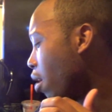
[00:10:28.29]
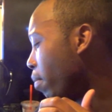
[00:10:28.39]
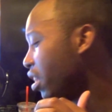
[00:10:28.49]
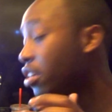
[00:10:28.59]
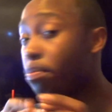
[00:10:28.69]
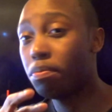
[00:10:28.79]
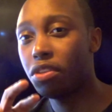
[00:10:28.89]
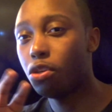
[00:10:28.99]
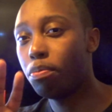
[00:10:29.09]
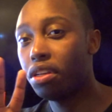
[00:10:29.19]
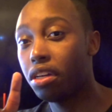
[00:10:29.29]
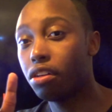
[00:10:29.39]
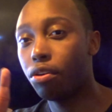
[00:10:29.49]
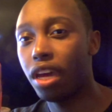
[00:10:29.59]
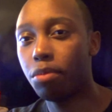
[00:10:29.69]
But these two
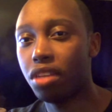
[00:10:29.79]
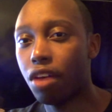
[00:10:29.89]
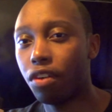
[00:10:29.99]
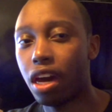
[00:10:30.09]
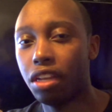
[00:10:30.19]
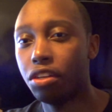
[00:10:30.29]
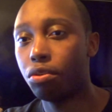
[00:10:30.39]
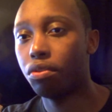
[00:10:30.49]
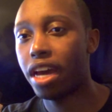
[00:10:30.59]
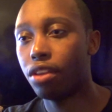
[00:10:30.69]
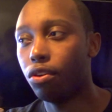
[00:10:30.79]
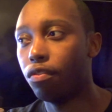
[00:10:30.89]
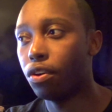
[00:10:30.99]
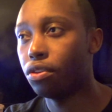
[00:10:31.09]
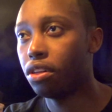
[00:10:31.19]
particular games never got a digital download
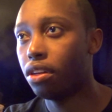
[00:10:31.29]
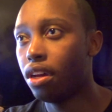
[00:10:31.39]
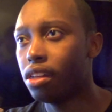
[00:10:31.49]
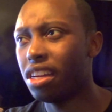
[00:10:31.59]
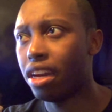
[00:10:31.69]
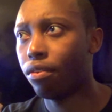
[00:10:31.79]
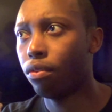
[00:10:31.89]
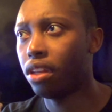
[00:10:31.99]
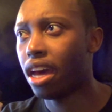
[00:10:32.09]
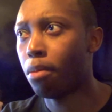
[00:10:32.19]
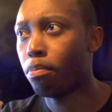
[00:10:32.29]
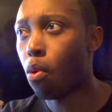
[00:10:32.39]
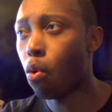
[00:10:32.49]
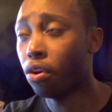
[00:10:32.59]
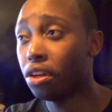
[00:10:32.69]
version. They never really got
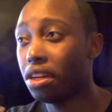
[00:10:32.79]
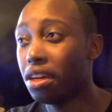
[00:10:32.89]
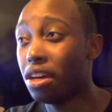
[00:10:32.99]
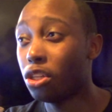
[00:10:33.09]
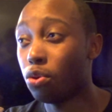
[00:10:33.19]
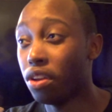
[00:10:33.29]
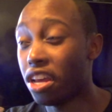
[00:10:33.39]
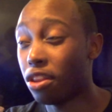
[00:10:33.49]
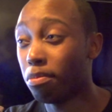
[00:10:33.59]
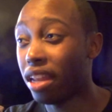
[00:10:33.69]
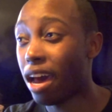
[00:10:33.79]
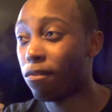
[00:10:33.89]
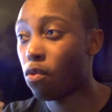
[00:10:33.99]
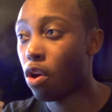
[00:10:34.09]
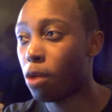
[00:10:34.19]
ported to another
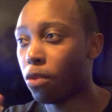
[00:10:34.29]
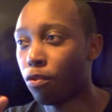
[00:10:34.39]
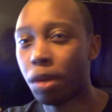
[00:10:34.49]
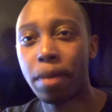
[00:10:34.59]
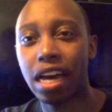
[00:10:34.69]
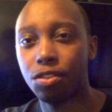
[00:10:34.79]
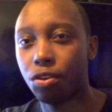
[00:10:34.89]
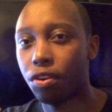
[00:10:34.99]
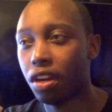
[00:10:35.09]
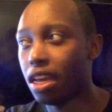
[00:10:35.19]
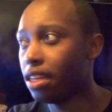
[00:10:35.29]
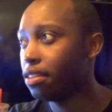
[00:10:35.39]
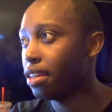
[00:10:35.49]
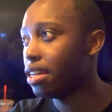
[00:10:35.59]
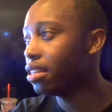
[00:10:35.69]
platform or remastered in any
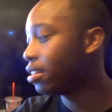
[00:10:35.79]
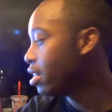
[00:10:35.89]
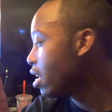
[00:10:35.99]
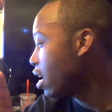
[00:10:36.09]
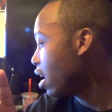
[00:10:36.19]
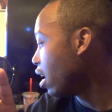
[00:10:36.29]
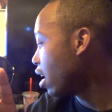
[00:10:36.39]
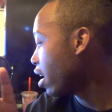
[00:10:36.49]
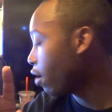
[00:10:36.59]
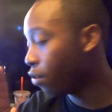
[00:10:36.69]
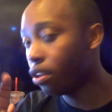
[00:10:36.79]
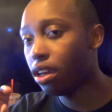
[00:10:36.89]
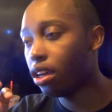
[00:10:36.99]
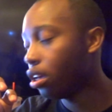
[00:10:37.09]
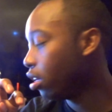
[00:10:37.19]
sense. And I
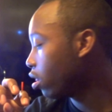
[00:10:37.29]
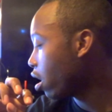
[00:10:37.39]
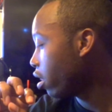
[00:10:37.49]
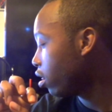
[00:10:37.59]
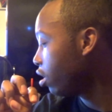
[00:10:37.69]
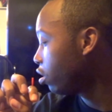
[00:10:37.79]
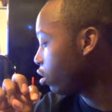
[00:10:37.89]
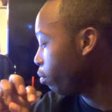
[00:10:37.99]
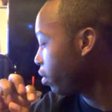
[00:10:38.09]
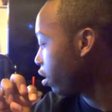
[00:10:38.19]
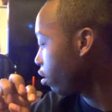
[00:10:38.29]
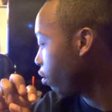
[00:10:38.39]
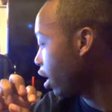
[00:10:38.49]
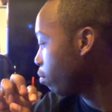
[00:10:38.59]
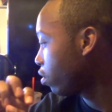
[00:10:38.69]
really thought these two particular
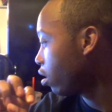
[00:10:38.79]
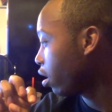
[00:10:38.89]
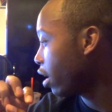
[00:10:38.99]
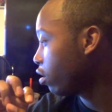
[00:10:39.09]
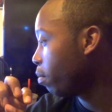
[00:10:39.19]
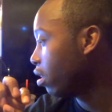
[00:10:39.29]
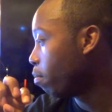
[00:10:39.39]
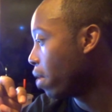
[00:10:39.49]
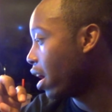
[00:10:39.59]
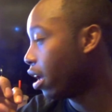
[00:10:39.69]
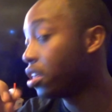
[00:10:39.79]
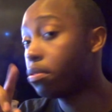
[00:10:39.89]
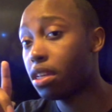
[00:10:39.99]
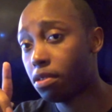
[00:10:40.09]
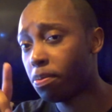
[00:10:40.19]
games stuck out to me to buy,
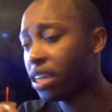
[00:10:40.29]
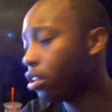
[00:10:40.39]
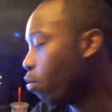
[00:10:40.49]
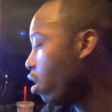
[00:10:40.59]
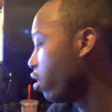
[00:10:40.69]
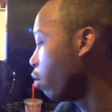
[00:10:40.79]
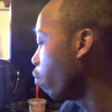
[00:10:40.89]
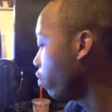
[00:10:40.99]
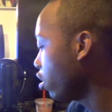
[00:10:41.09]
especially one of them.